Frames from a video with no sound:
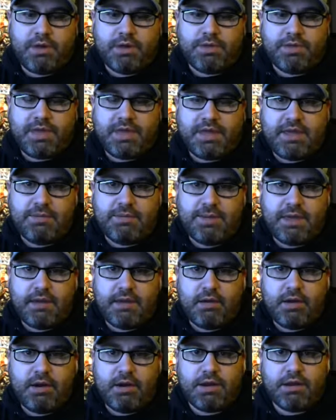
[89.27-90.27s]
They keep
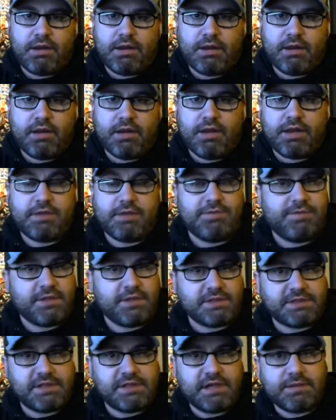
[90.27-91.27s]
hearing
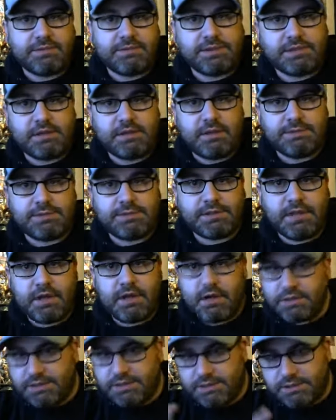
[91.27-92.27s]
footsteps
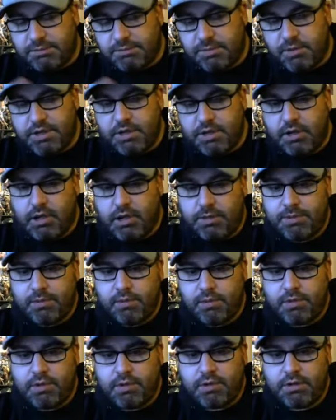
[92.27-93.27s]
upstairs. That's a pretty common
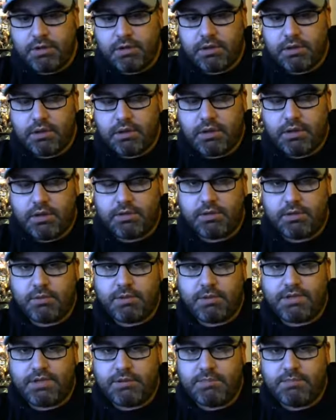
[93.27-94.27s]
one that
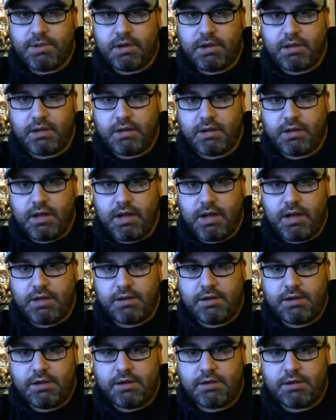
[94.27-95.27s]
we debunk a lot,
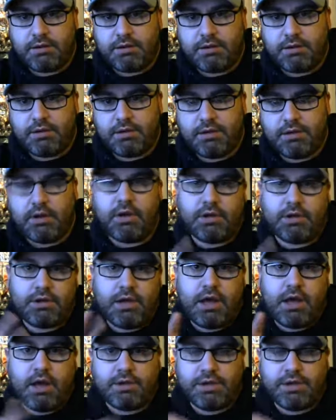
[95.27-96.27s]
and
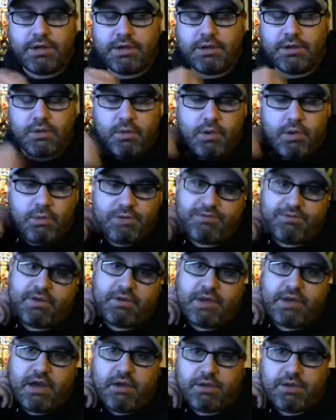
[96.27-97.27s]
I'll get into what we
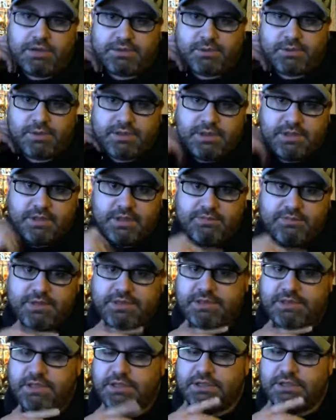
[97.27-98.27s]
found out as we did the
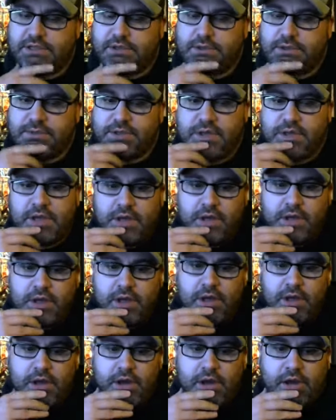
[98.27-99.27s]
investigation too.
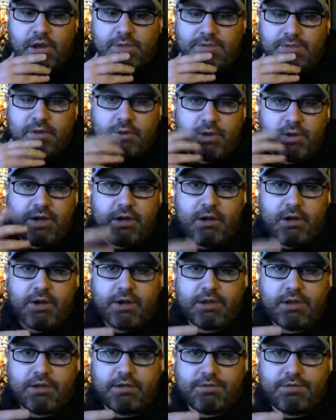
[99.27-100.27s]
But, they were
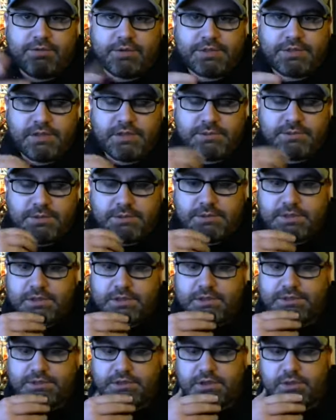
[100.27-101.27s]
hearing footsteps upstairs.